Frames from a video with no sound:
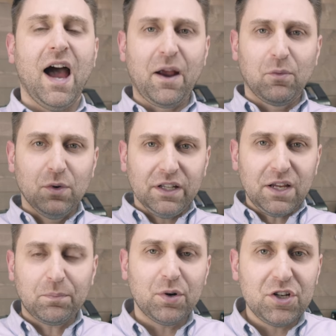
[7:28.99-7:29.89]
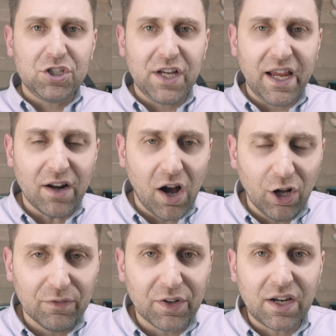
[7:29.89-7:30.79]
I really appreciate
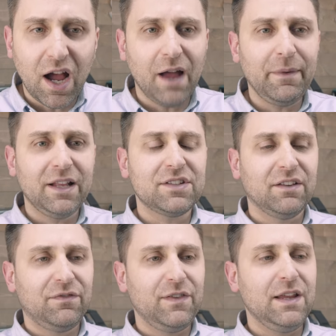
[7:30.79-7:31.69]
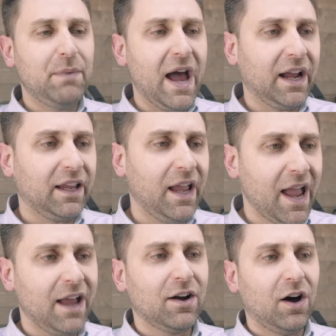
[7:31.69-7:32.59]
all of the comments and feedback
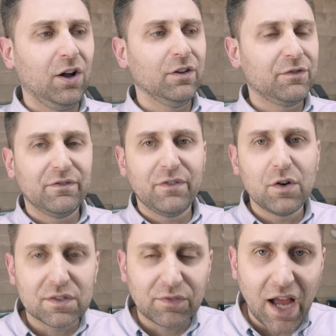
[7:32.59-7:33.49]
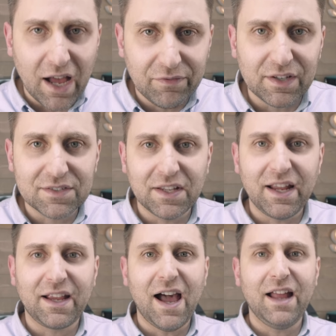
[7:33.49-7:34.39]
and all of the votes of confidence
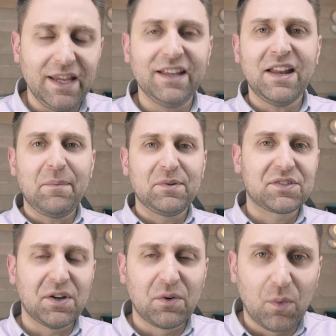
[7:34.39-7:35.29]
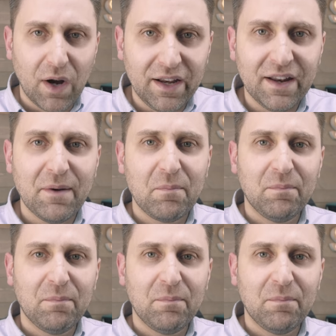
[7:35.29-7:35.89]
that I got in episode one.